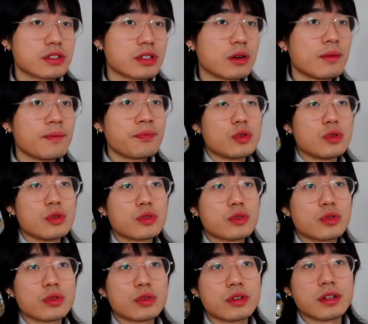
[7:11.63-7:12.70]
So you
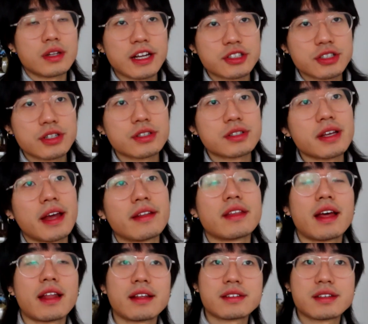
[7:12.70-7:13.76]
took lectures,
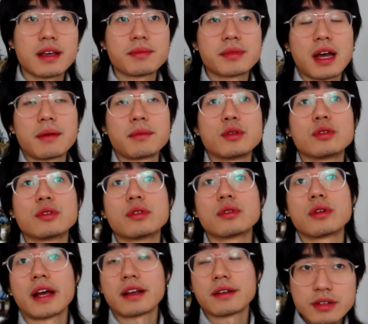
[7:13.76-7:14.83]
and at the same time, you do
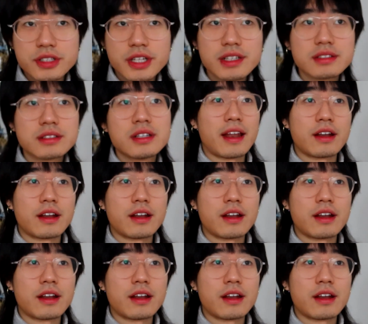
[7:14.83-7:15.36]
like project.